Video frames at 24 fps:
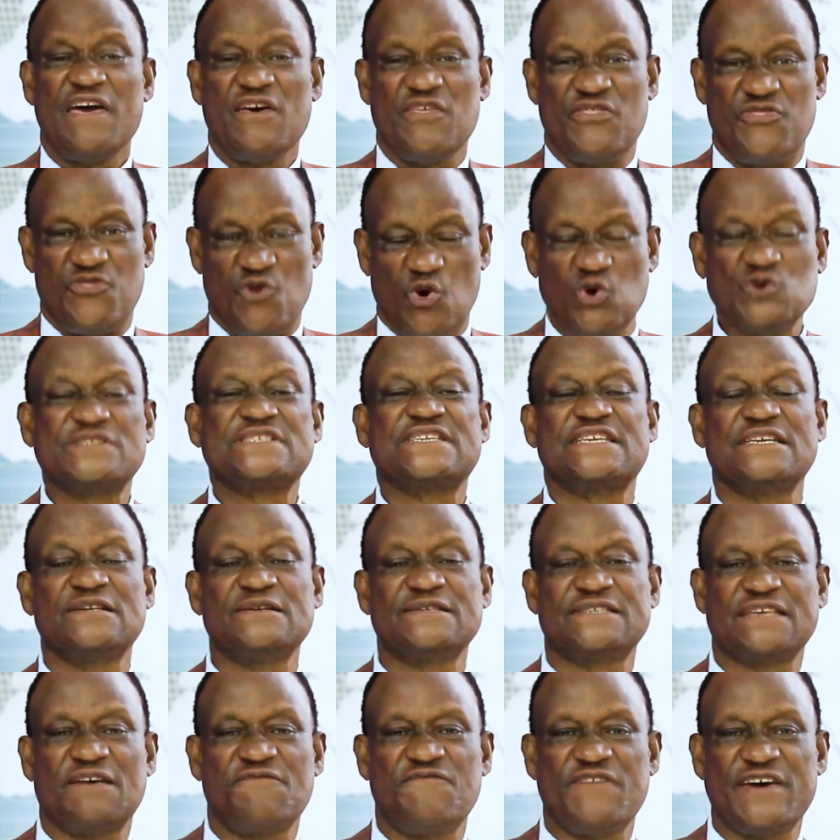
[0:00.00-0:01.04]
those
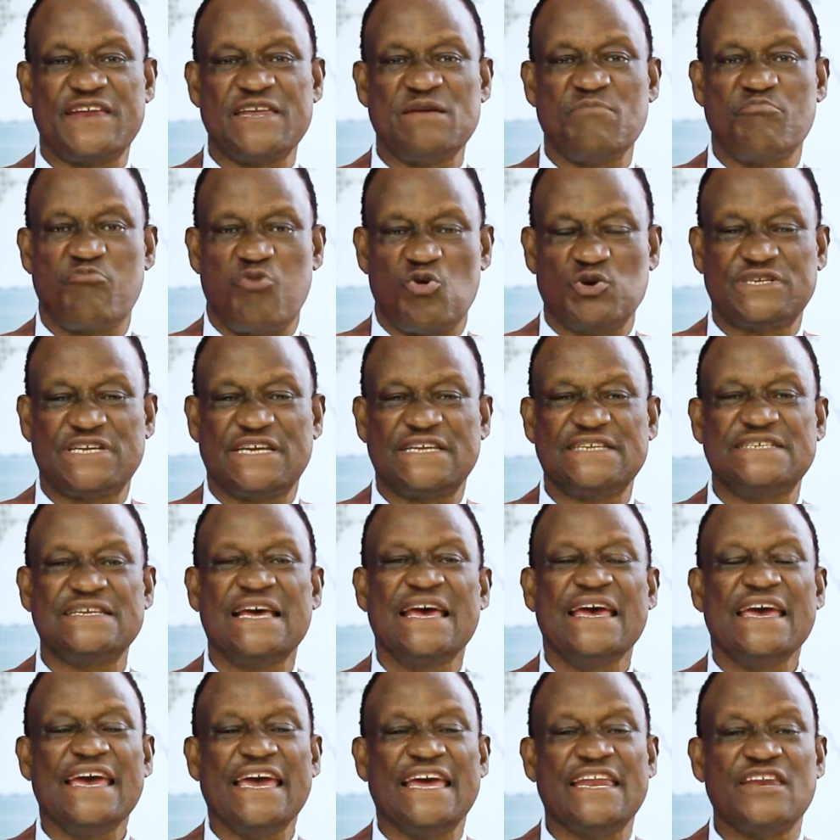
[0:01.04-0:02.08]
skills are very important,
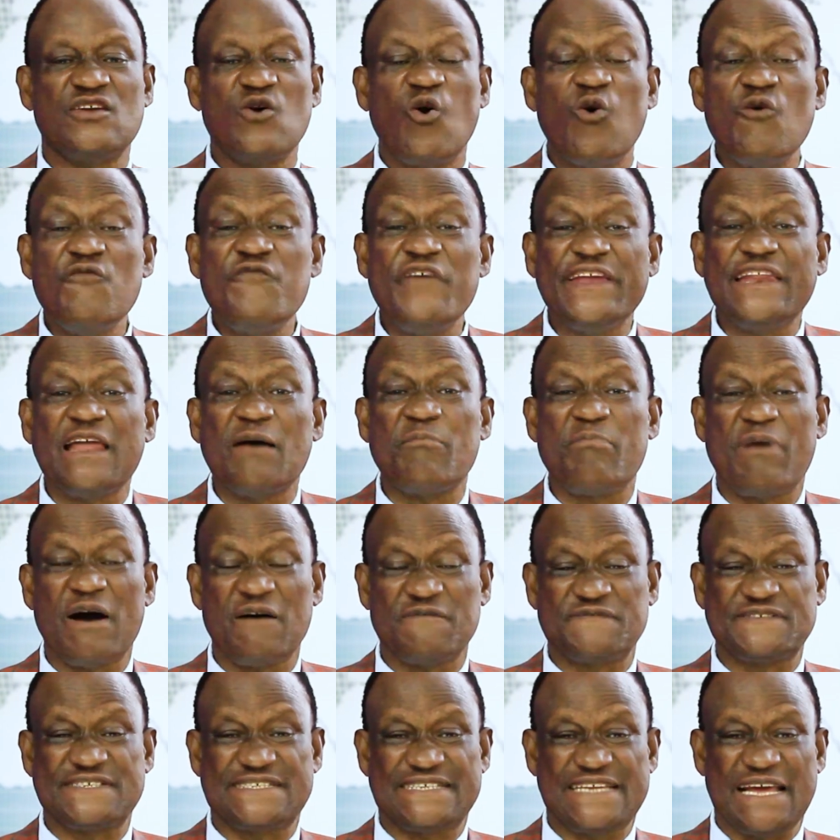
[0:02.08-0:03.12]
and over and
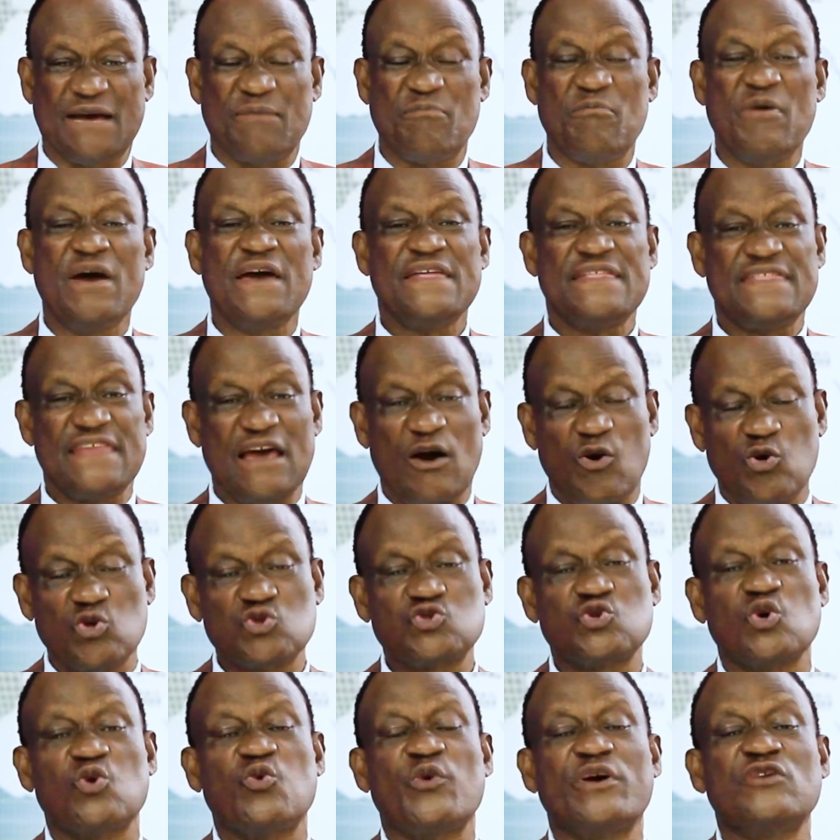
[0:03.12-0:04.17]
above STEM, they are
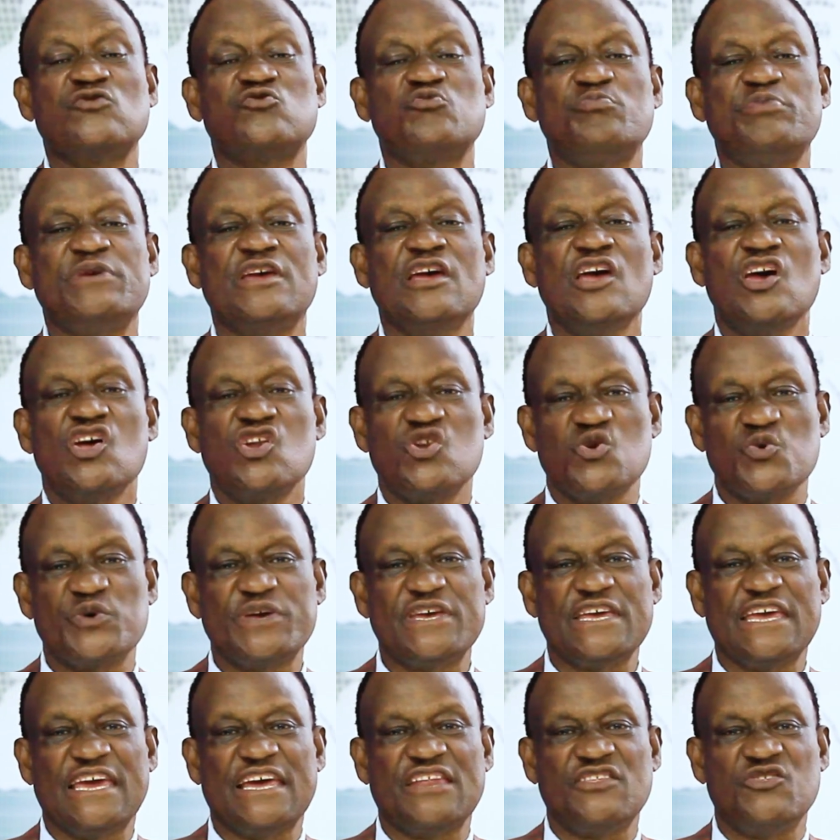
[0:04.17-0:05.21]
also going to be
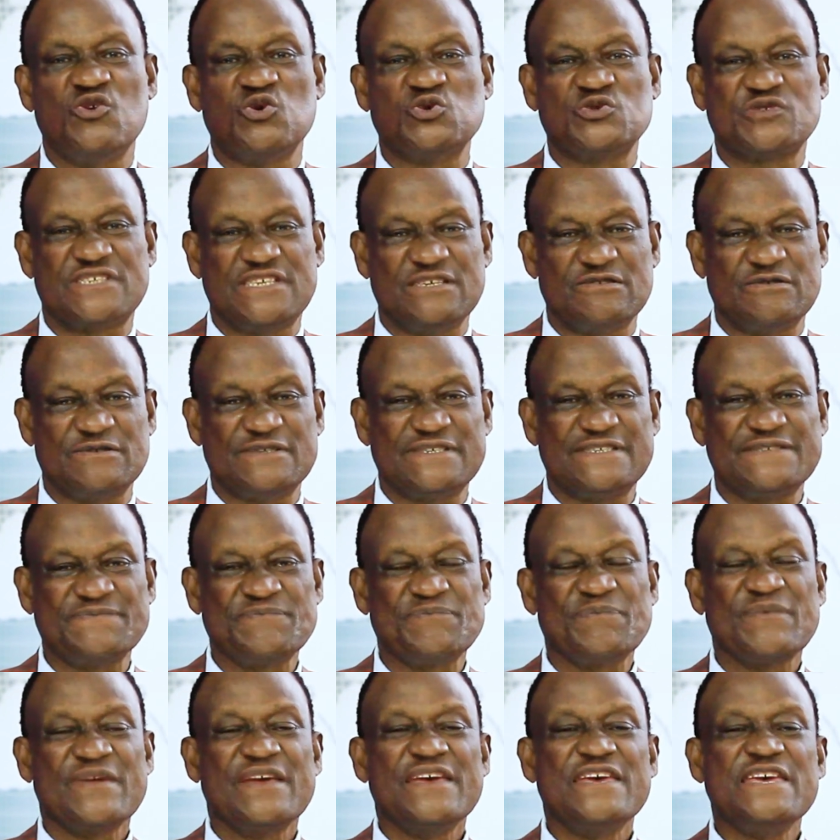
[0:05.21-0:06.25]
looking at those skills.
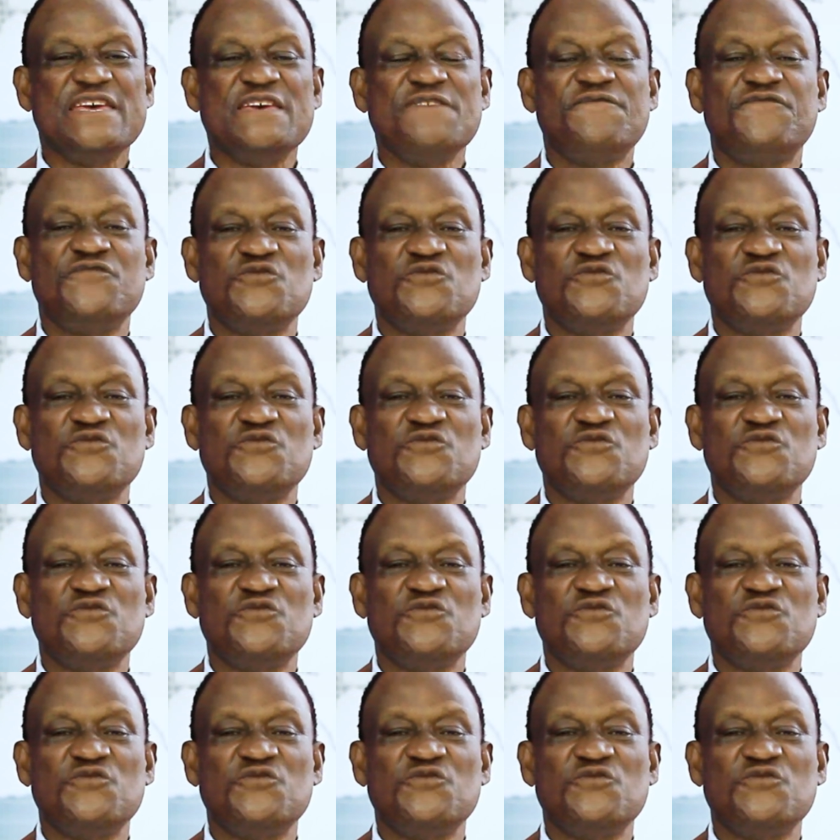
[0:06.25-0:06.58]
If